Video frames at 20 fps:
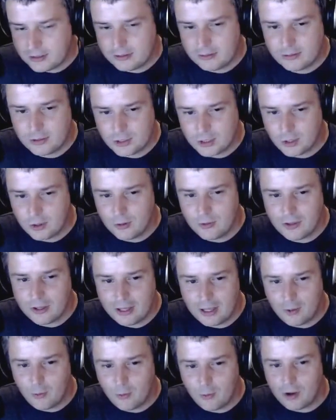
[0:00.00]
show that he
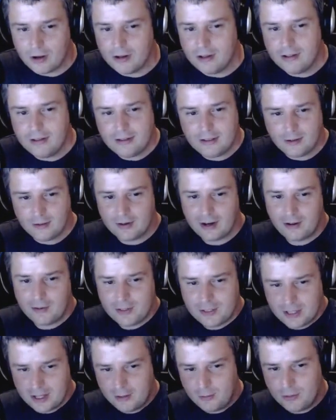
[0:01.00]
wanted, so now he's
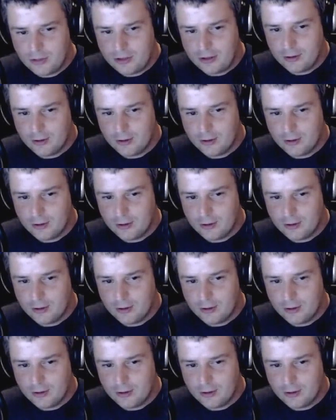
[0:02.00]
done with you.